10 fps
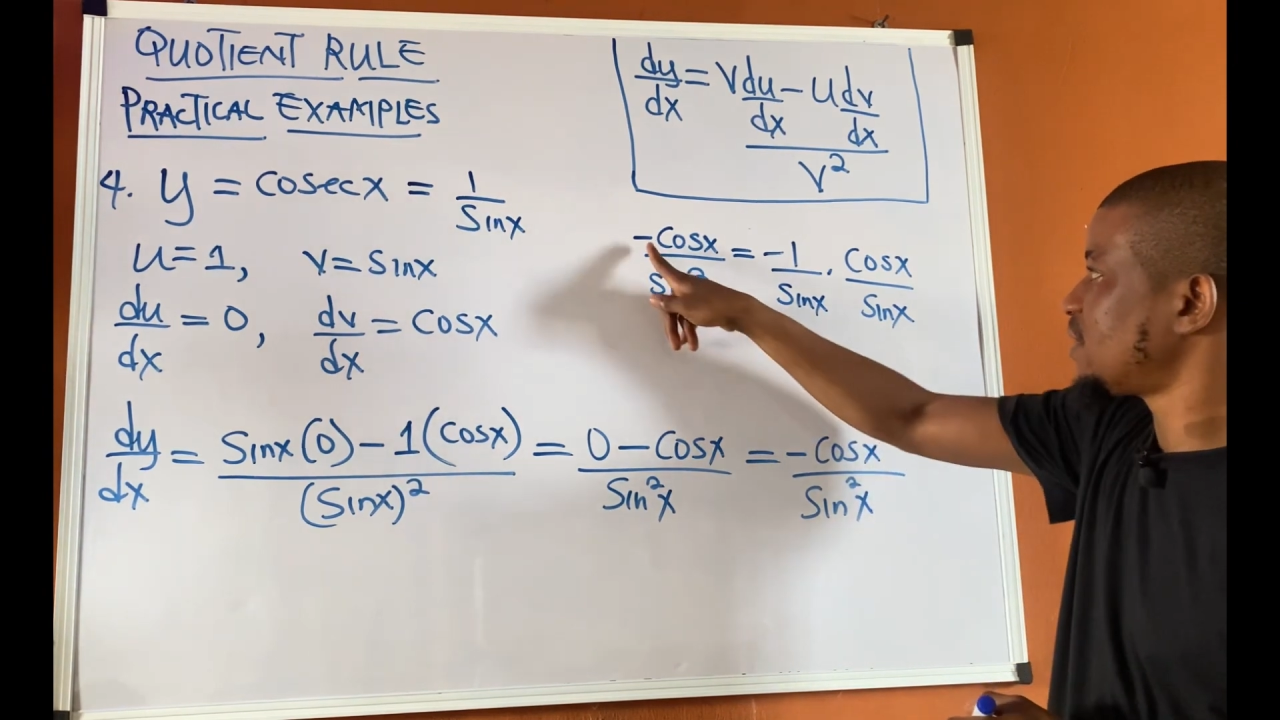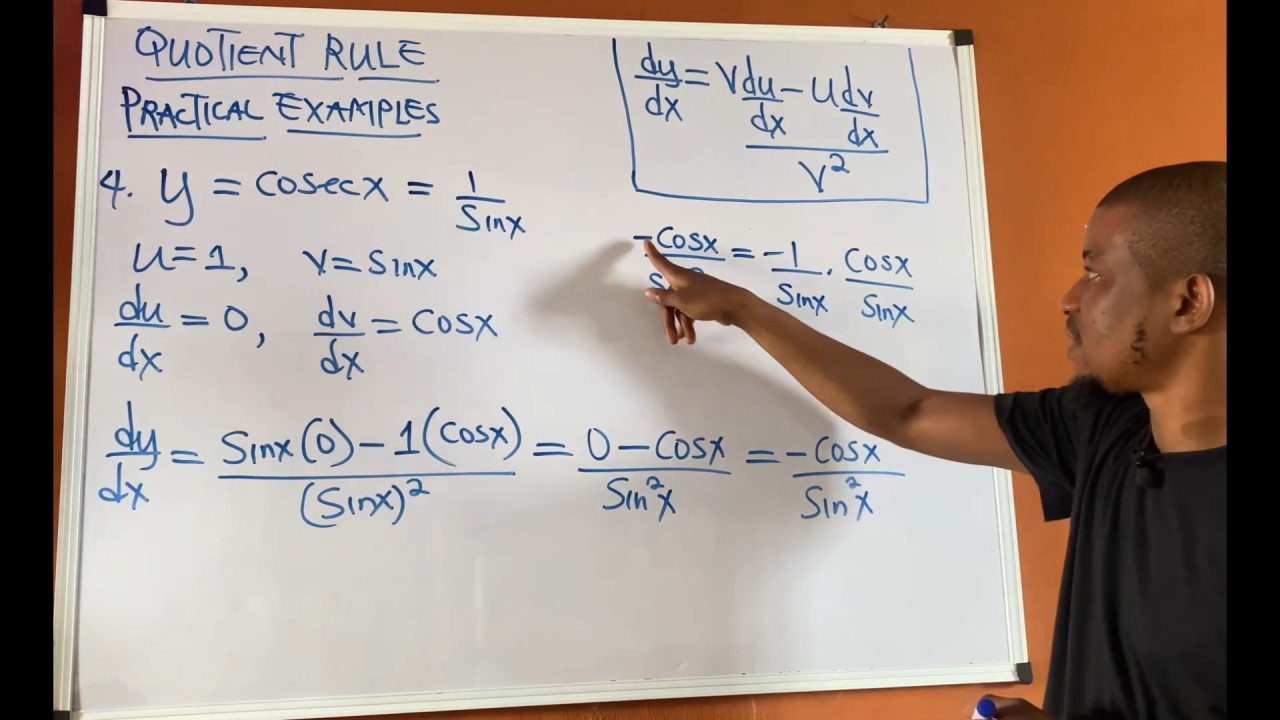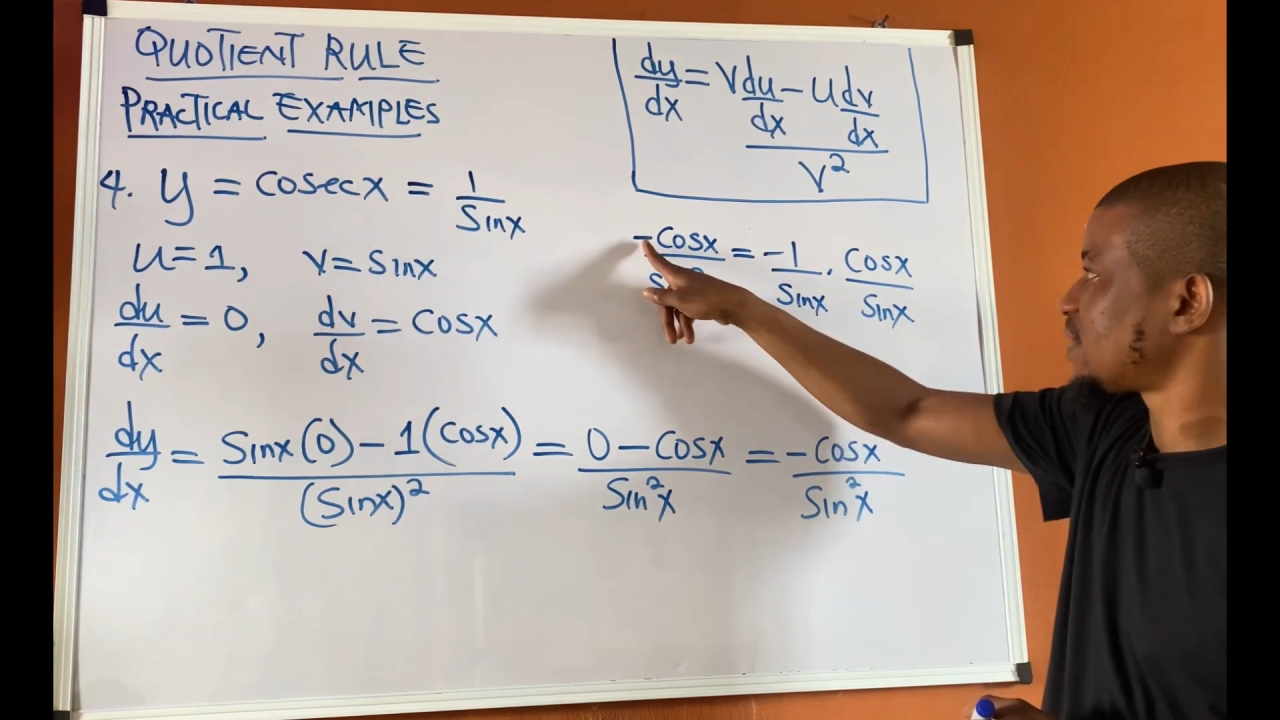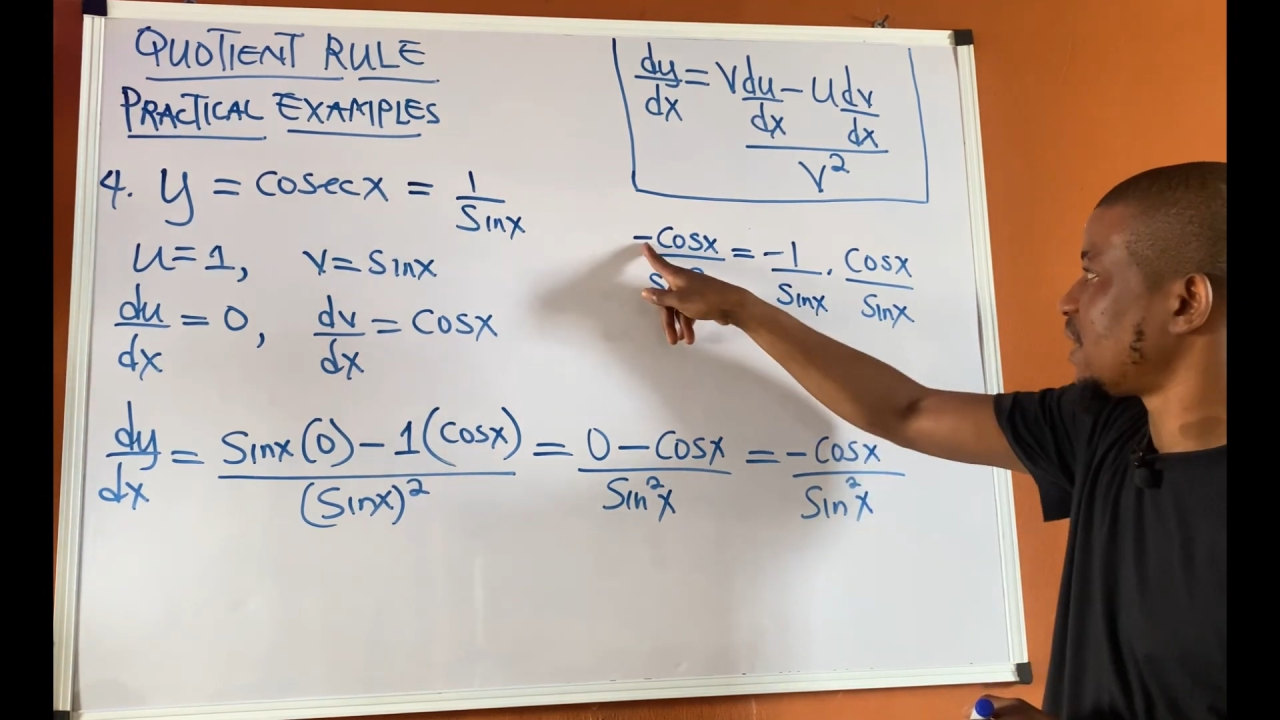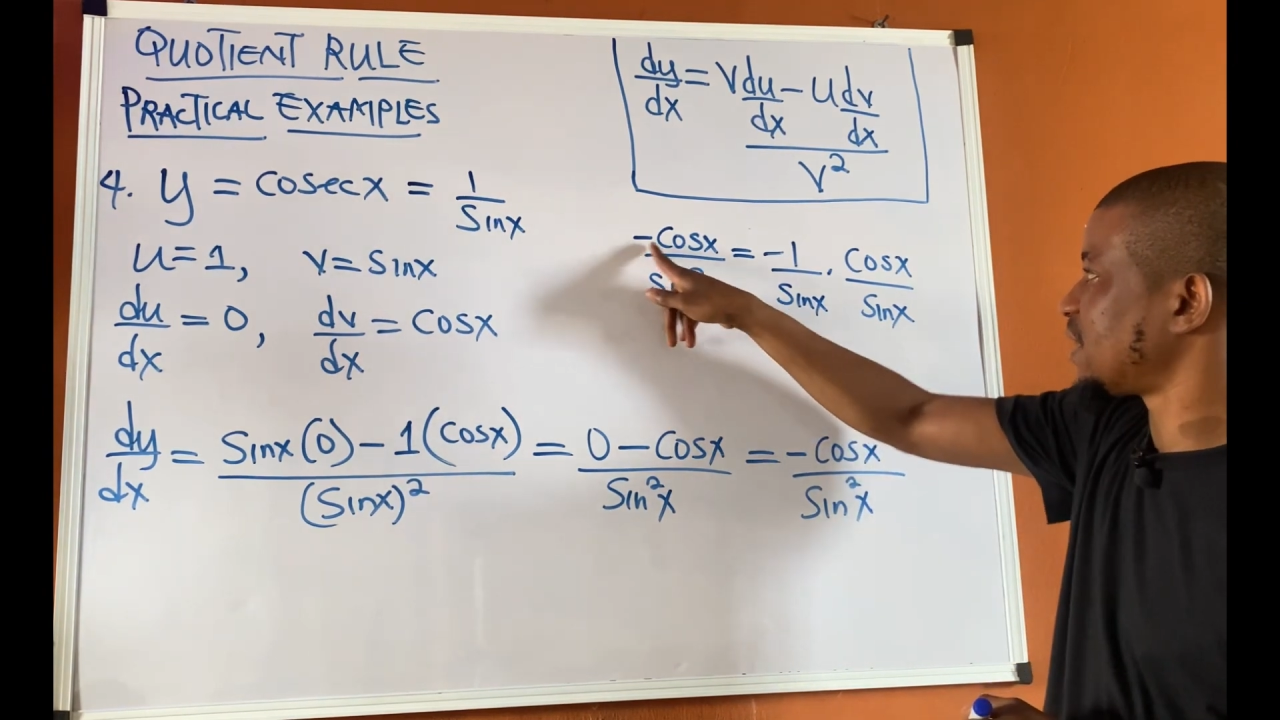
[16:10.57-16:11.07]
this
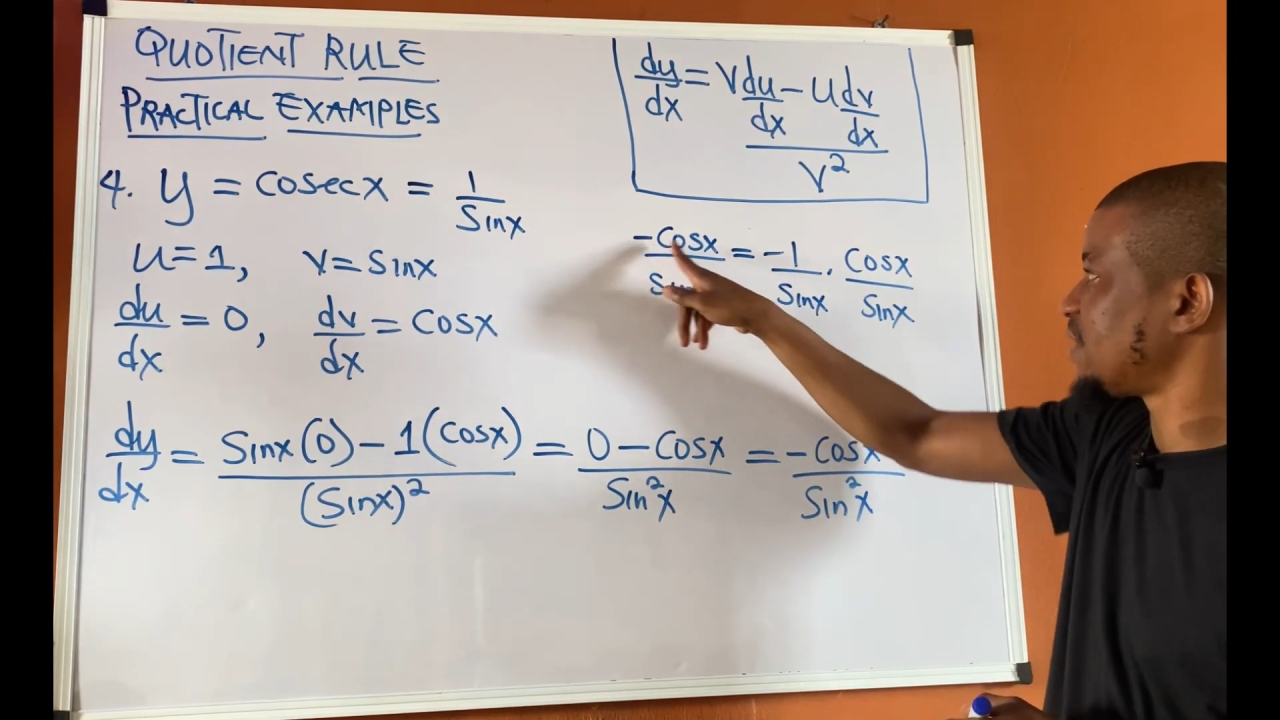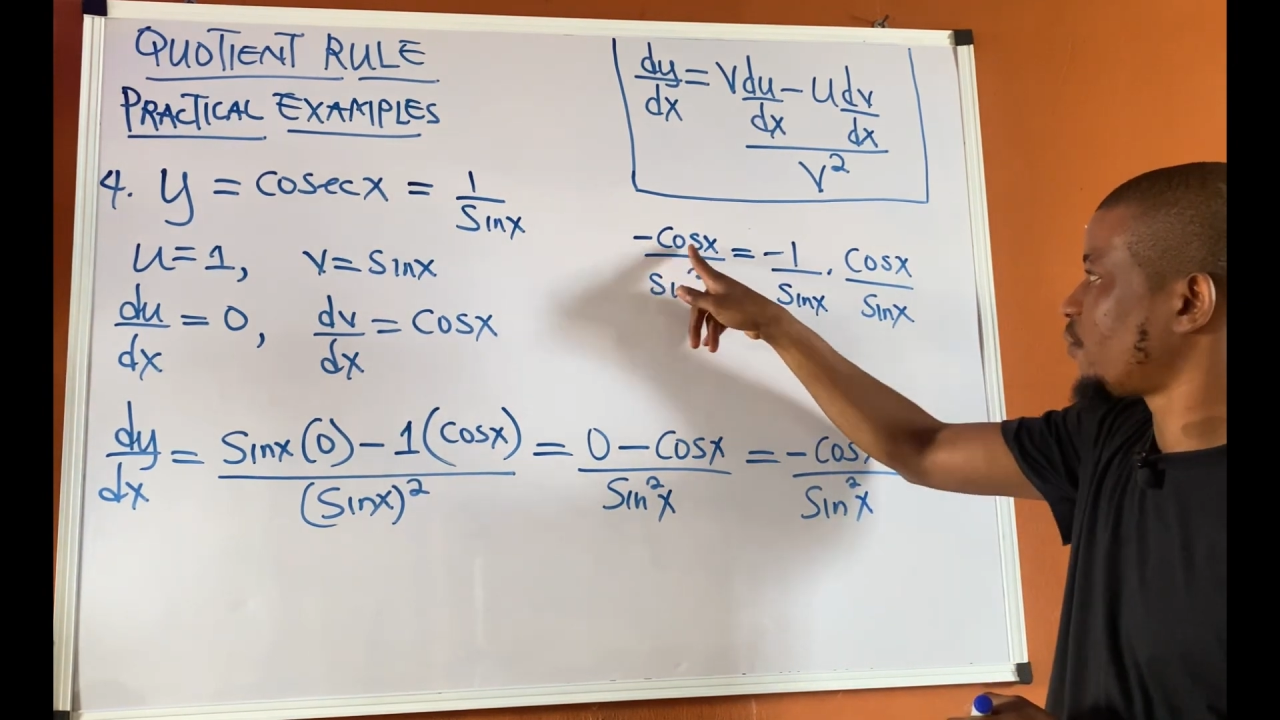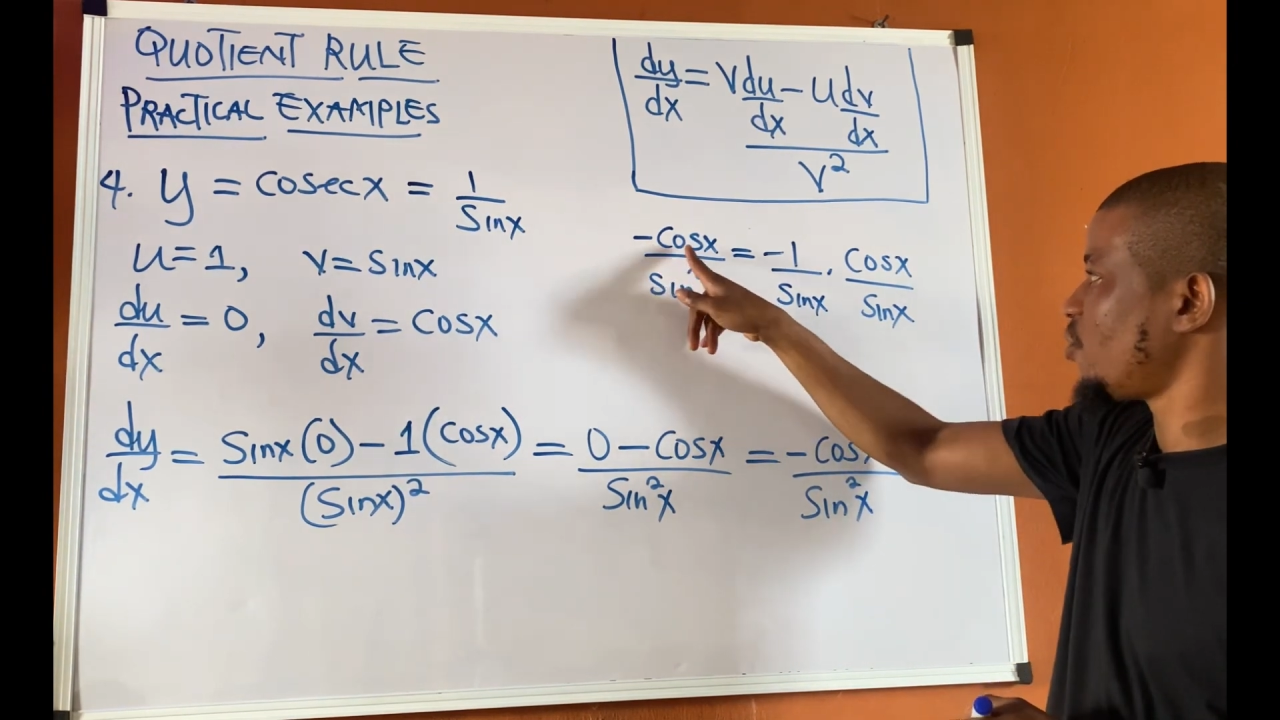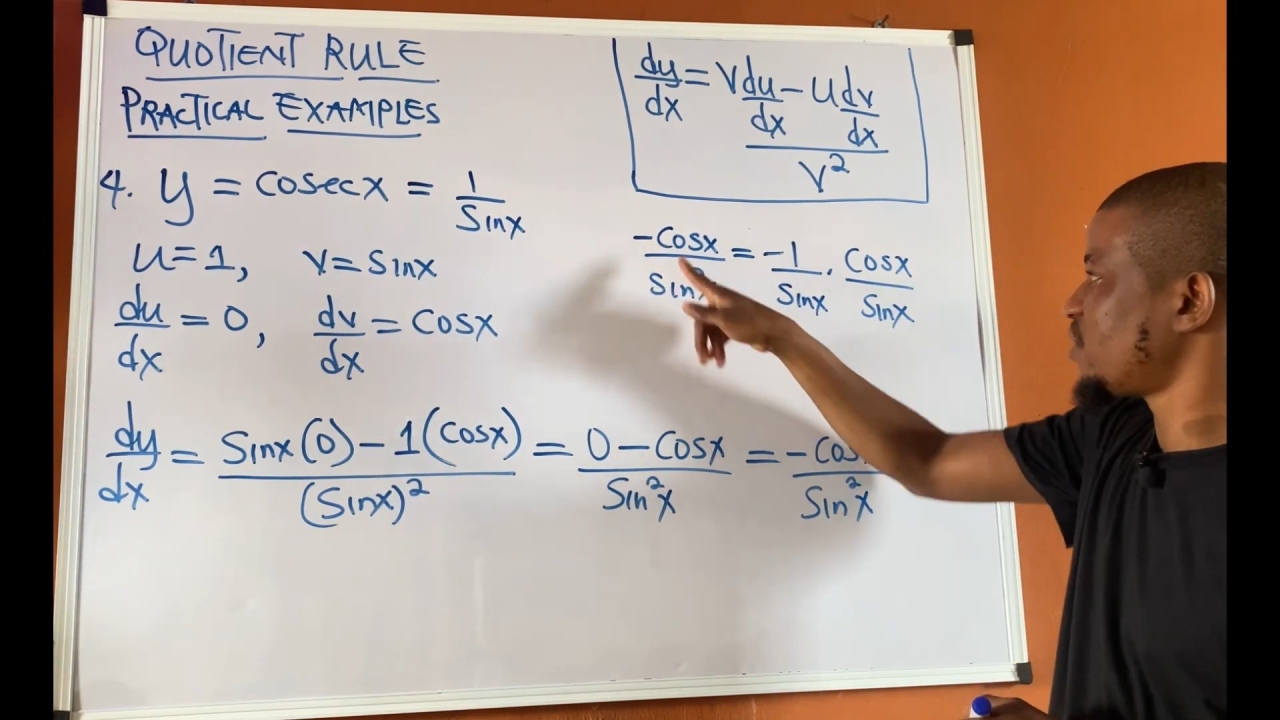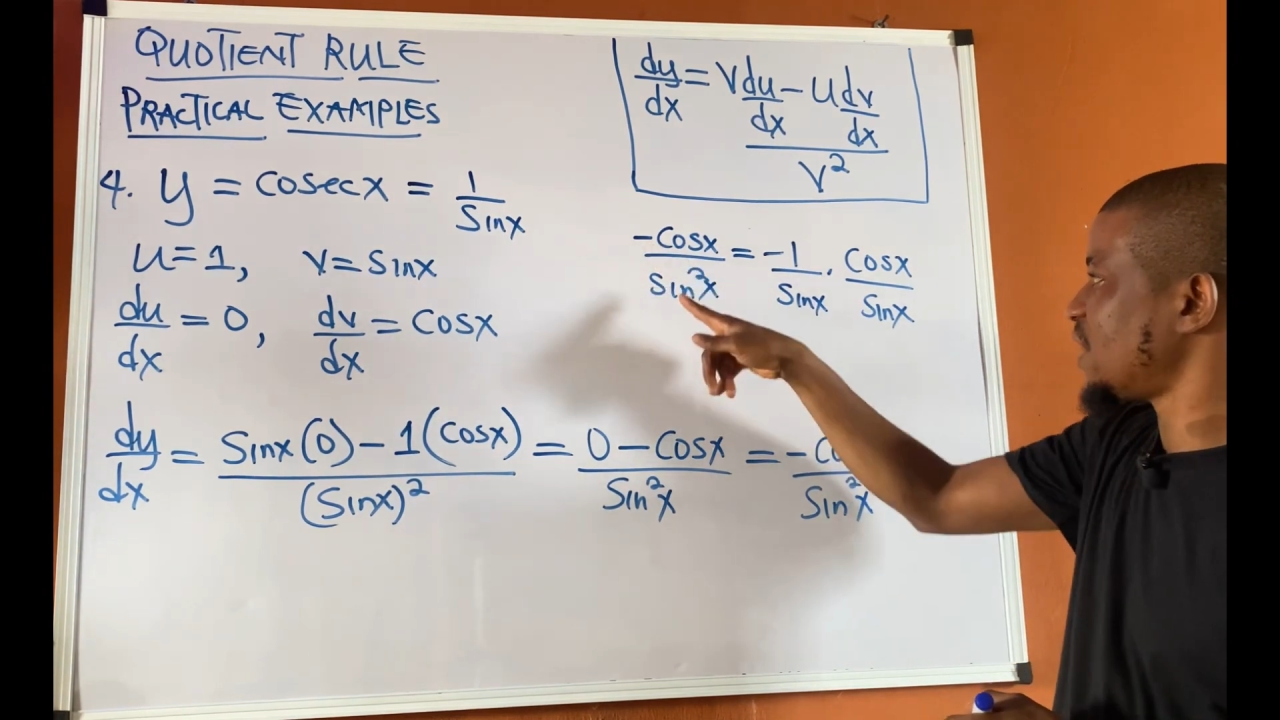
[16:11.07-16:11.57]
is
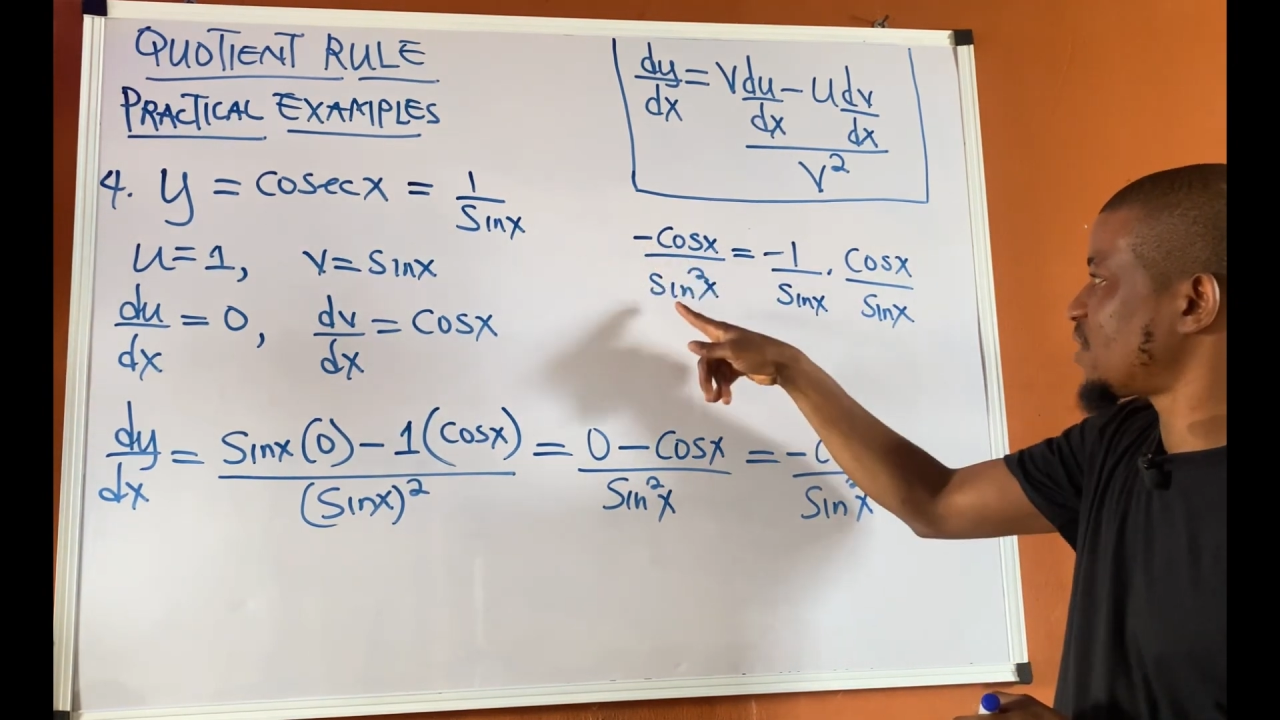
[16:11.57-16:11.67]
negative cos